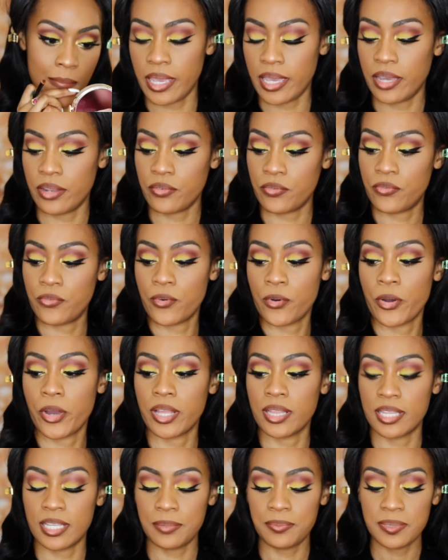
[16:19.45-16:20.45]
And
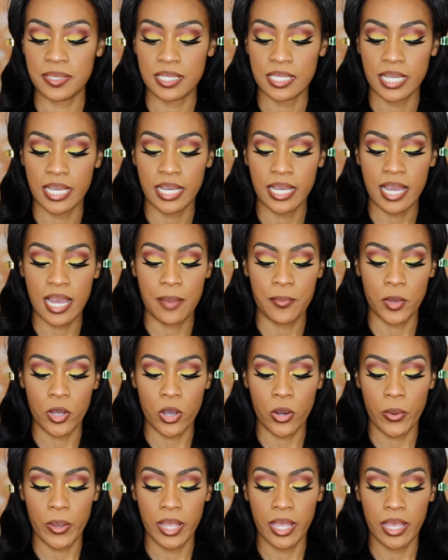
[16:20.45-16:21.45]
for lipstick, I'm
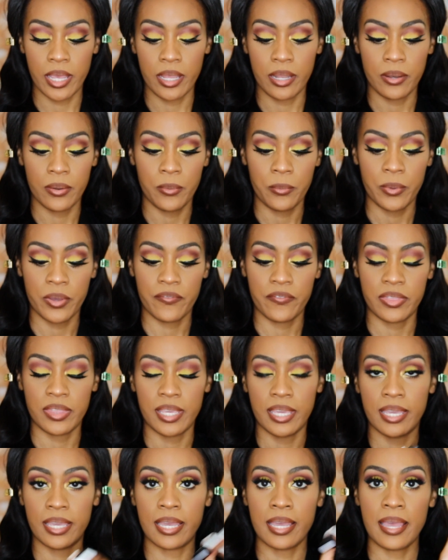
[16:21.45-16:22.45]
going in with
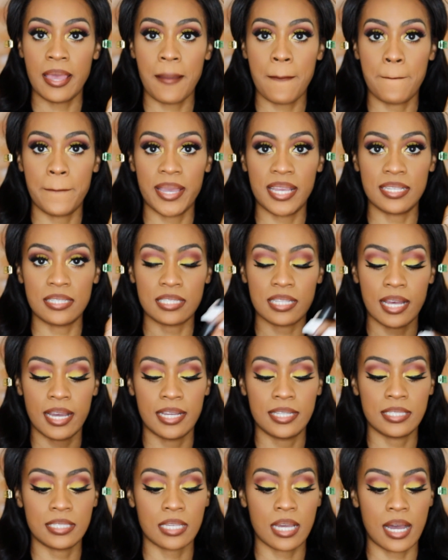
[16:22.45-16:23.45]
the
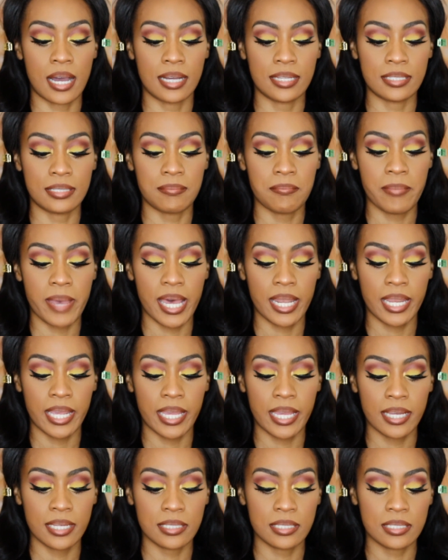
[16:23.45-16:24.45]
Baselines
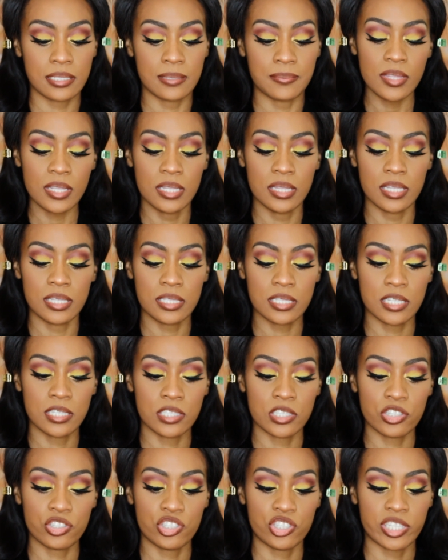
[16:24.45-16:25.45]
Cosmetics. This
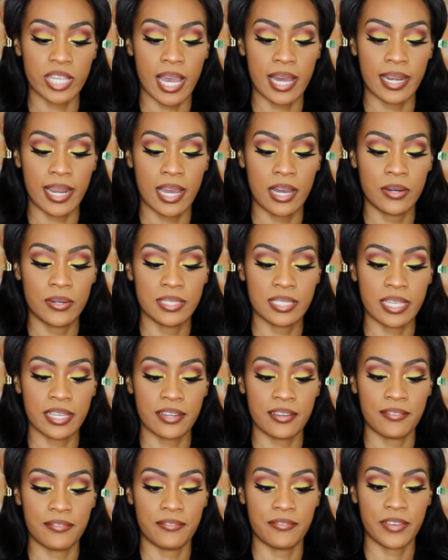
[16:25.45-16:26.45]
is Shout Out. It's
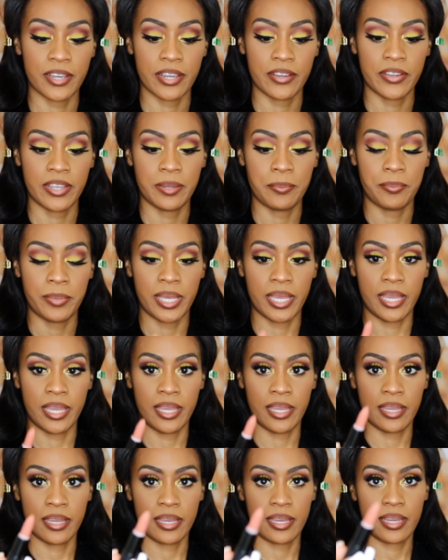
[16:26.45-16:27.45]
like a very
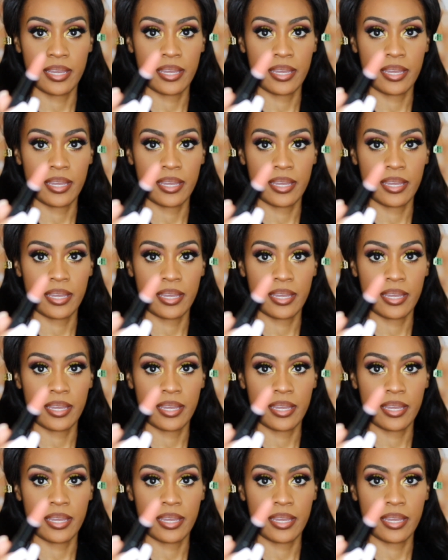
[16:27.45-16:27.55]
pink,